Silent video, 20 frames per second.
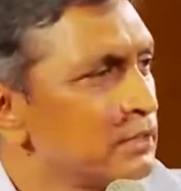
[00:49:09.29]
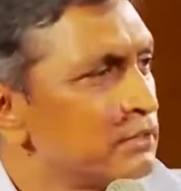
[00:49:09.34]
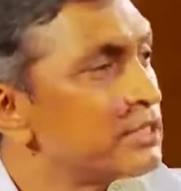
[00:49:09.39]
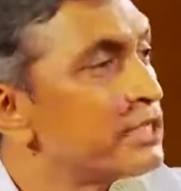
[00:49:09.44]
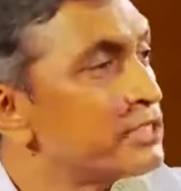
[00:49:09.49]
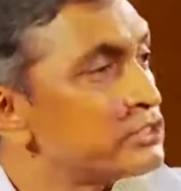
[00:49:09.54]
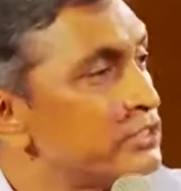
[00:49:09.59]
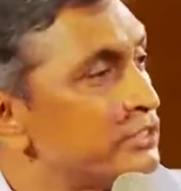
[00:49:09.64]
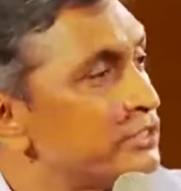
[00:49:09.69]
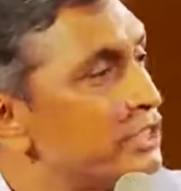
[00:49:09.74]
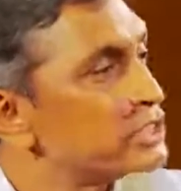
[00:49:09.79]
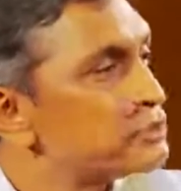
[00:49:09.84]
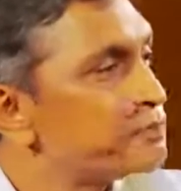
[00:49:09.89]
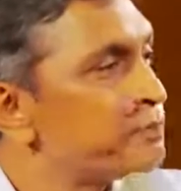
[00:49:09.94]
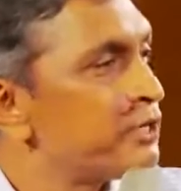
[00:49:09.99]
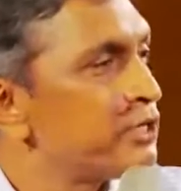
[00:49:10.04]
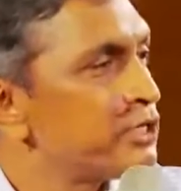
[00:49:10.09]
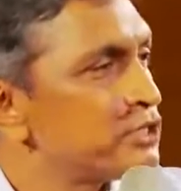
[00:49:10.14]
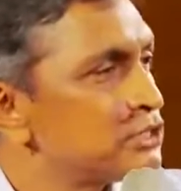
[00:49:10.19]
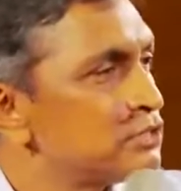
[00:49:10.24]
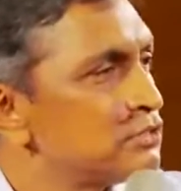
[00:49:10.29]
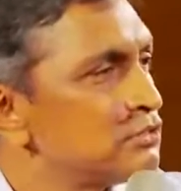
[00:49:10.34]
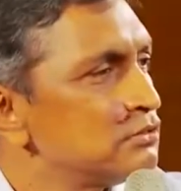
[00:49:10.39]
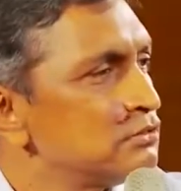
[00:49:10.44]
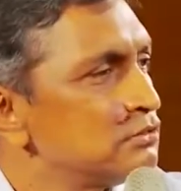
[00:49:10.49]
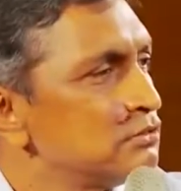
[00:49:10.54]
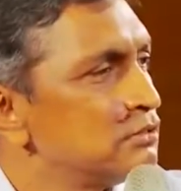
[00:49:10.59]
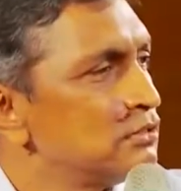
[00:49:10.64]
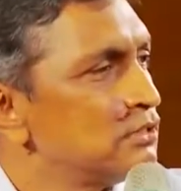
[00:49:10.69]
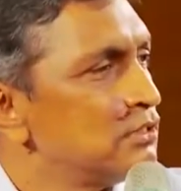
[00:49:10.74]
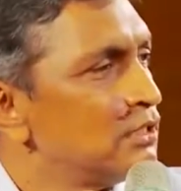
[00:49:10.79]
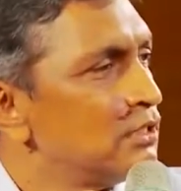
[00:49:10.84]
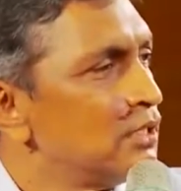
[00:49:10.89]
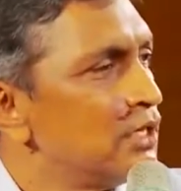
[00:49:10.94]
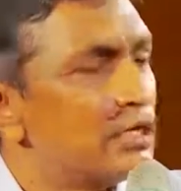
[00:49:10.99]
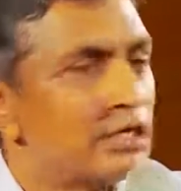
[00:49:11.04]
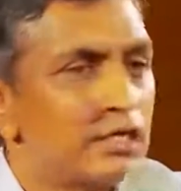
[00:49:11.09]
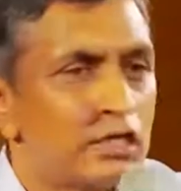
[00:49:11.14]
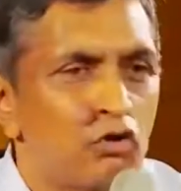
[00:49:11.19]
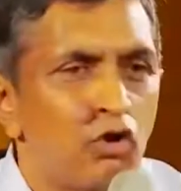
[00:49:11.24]
There is a desperation
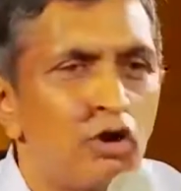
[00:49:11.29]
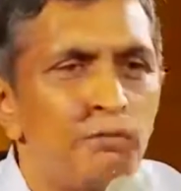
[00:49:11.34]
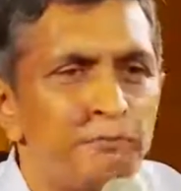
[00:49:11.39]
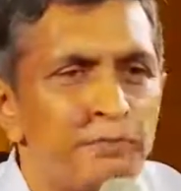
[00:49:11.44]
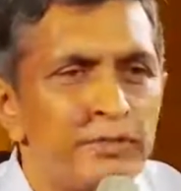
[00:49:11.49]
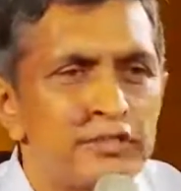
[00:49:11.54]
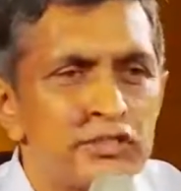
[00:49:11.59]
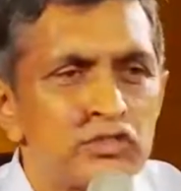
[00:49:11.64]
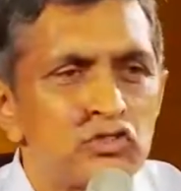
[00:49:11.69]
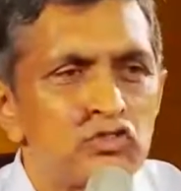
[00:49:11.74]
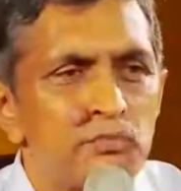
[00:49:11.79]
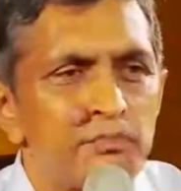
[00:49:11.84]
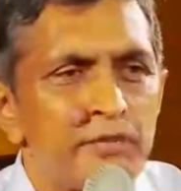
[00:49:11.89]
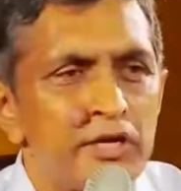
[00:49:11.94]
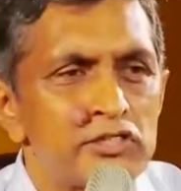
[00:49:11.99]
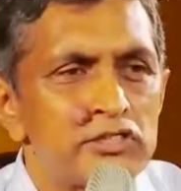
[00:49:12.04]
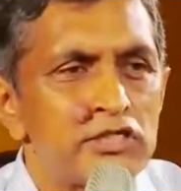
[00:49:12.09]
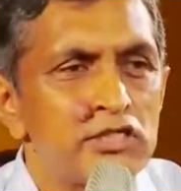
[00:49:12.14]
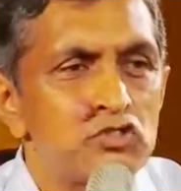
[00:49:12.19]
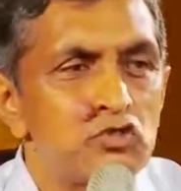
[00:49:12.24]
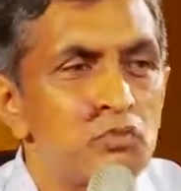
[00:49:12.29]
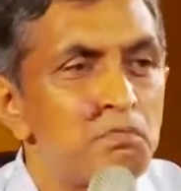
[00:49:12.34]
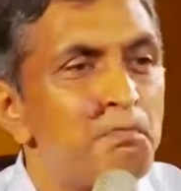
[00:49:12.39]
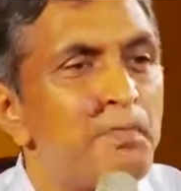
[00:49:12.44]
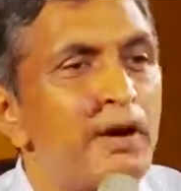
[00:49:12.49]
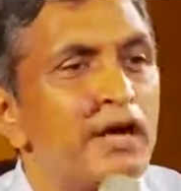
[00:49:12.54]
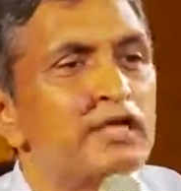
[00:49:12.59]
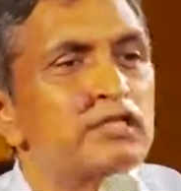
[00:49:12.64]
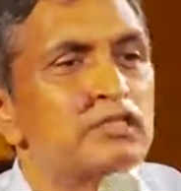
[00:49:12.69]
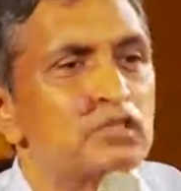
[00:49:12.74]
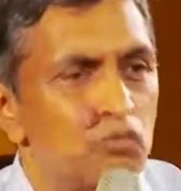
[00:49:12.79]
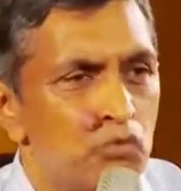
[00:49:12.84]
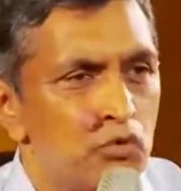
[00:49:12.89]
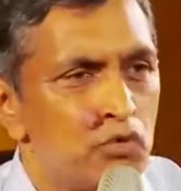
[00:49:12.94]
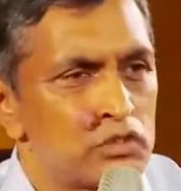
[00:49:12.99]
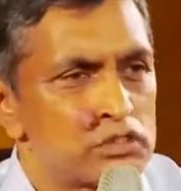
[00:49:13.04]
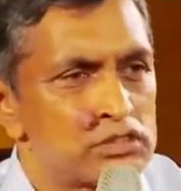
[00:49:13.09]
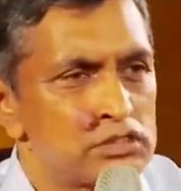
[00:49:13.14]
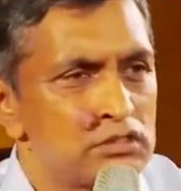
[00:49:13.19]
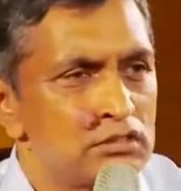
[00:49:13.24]
and a competitive pressure to buy the
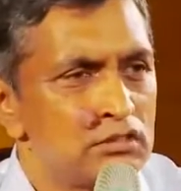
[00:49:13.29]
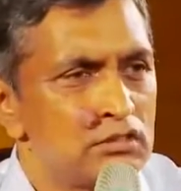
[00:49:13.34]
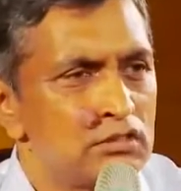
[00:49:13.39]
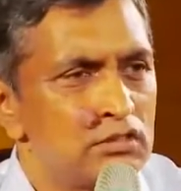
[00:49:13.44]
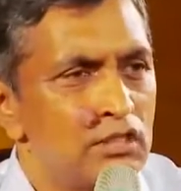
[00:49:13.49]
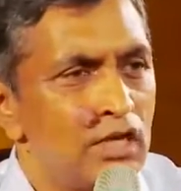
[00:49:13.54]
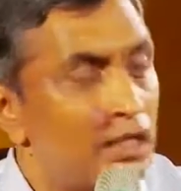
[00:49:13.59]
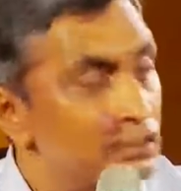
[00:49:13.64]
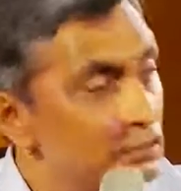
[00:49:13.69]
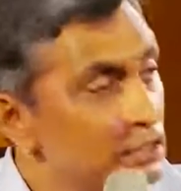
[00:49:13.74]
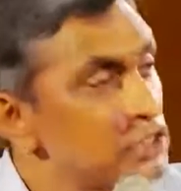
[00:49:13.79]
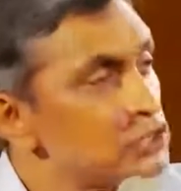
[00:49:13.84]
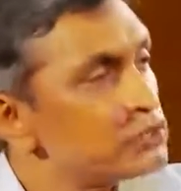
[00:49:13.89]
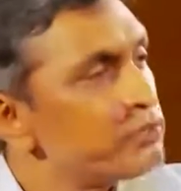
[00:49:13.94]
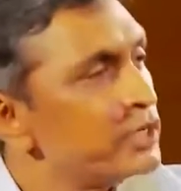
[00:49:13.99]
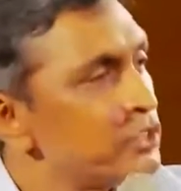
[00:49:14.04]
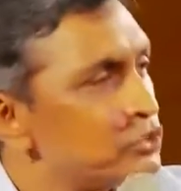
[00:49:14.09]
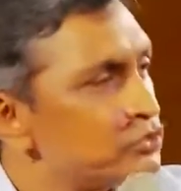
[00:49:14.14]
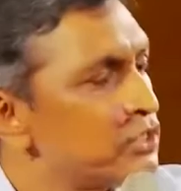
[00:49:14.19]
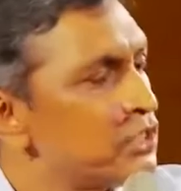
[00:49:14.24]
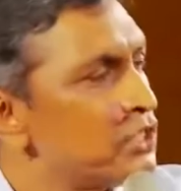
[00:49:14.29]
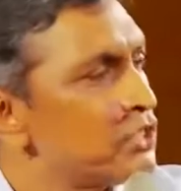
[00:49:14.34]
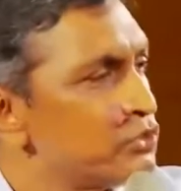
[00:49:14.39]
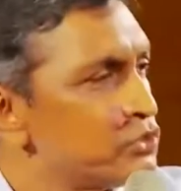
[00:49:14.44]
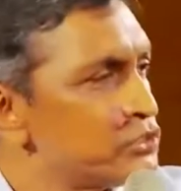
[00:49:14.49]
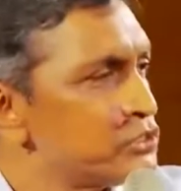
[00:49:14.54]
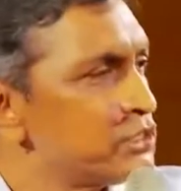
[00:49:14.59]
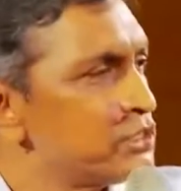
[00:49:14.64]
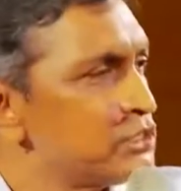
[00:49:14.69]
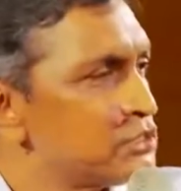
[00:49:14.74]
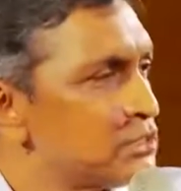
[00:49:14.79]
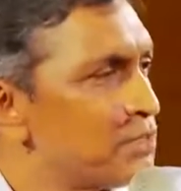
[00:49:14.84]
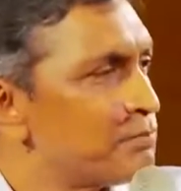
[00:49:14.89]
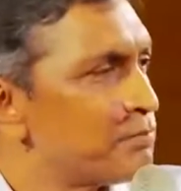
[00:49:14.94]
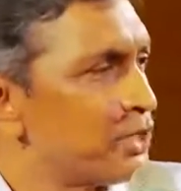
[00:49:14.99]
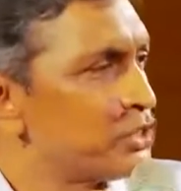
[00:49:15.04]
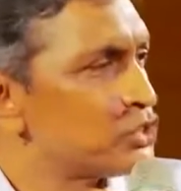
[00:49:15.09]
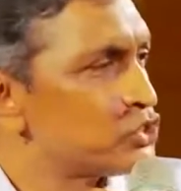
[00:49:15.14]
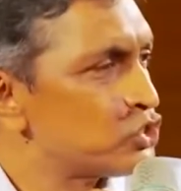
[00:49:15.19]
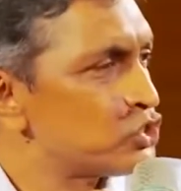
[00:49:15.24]
votes. And that's why today you see in some
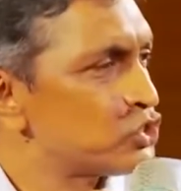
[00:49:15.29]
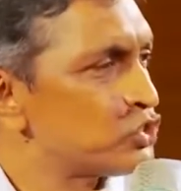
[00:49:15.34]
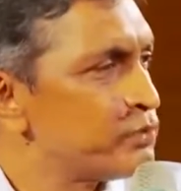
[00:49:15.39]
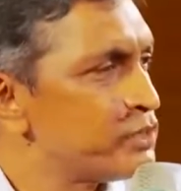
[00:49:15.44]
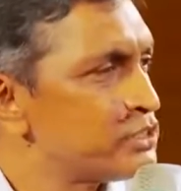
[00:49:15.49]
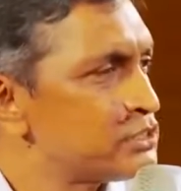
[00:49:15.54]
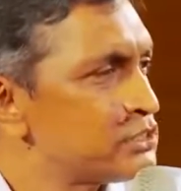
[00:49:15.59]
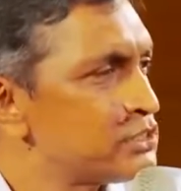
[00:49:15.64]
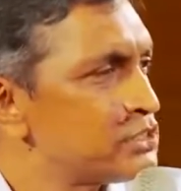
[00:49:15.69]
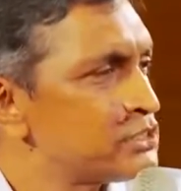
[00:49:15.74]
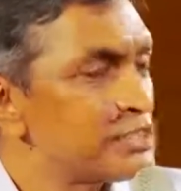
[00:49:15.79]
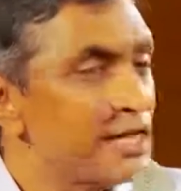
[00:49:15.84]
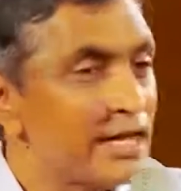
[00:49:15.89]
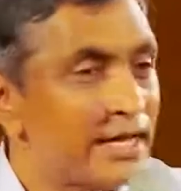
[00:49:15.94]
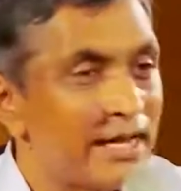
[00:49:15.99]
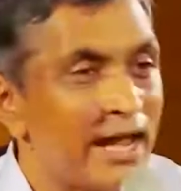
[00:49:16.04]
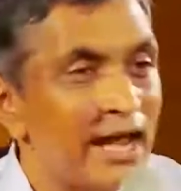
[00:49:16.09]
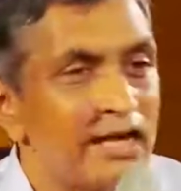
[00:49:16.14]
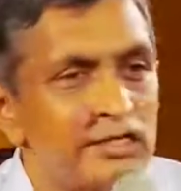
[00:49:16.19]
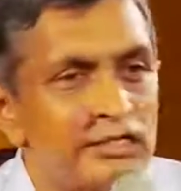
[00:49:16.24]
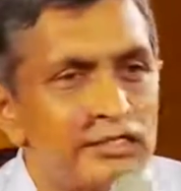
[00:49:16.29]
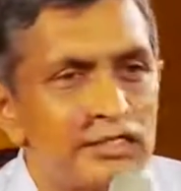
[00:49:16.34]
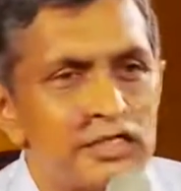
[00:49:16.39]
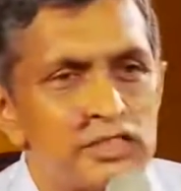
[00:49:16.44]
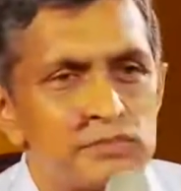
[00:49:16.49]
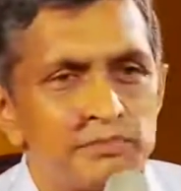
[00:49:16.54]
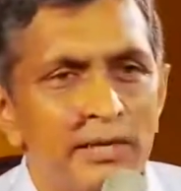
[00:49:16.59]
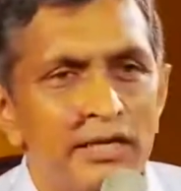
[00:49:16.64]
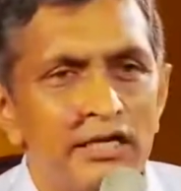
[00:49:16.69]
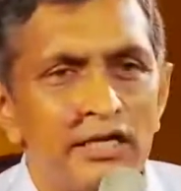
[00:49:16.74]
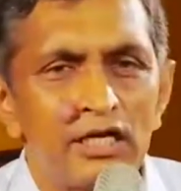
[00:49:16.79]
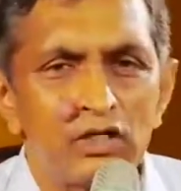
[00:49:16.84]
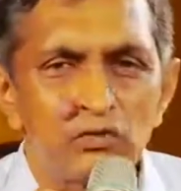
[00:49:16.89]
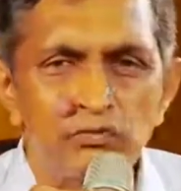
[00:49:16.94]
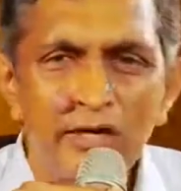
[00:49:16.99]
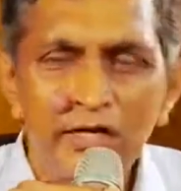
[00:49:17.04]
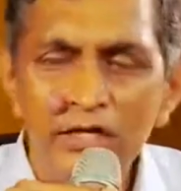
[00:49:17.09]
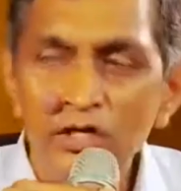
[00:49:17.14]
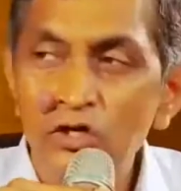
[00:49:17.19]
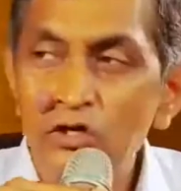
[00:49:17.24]
constituencies a candidate spending
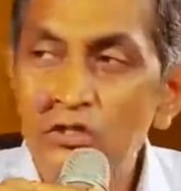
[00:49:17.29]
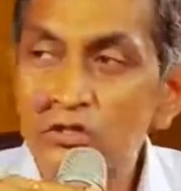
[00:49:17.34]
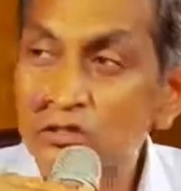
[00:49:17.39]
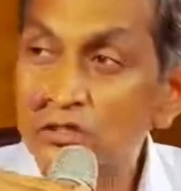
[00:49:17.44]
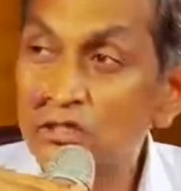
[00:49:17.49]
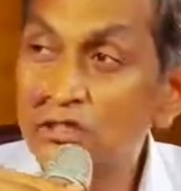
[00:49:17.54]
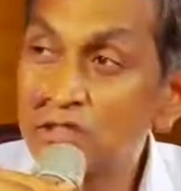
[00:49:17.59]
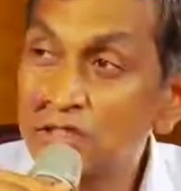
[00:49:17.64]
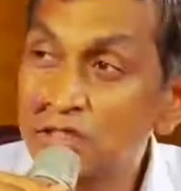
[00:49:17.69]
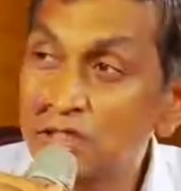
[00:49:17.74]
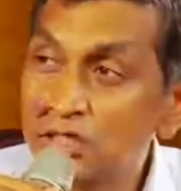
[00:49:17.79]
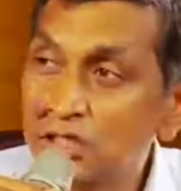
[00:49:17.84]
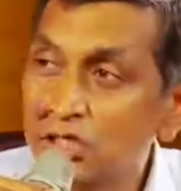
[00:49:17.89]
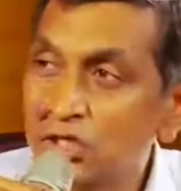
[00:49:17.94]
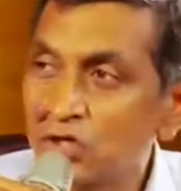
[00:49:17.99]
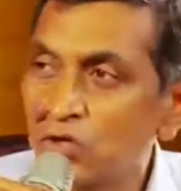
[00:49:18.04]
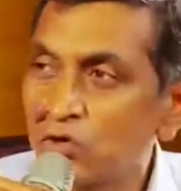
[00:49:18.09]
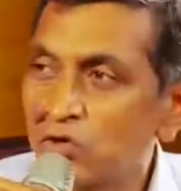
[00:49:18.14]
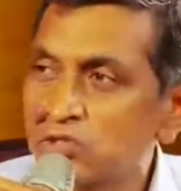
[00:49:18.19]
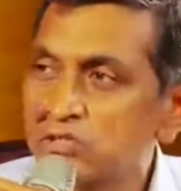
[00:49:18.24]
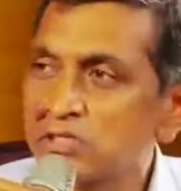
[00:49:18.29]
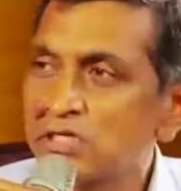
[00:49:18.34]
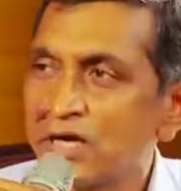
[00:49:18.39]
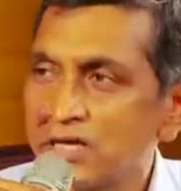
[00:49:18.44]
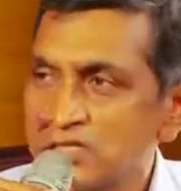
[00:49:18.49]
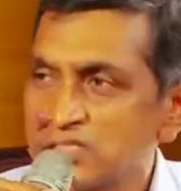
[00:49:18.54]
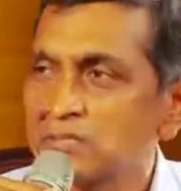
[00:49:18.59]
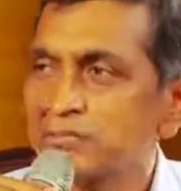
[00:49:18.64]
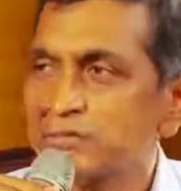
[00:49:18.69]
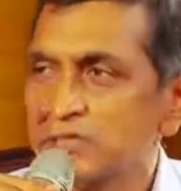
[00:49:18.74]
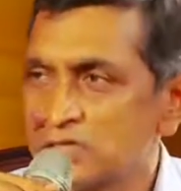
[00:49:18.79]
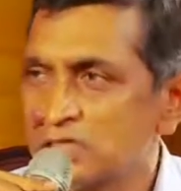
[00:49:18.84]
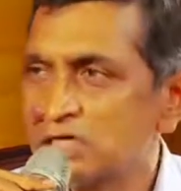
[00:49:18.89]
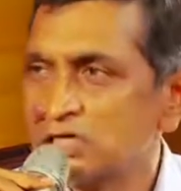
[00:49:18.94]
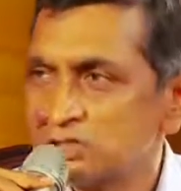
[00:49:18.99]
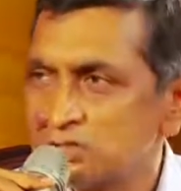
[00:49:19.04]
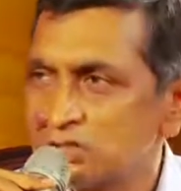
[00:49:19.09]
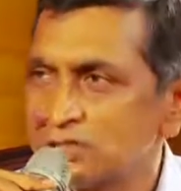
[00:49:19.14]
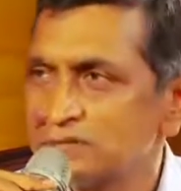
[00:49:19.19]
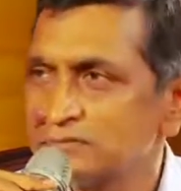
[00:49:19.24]
20 to 30 crores in an assembly
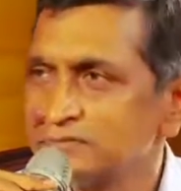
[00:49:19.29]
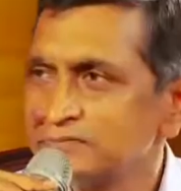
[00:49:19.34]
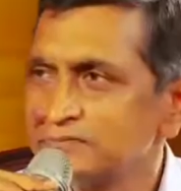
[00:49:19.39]
election.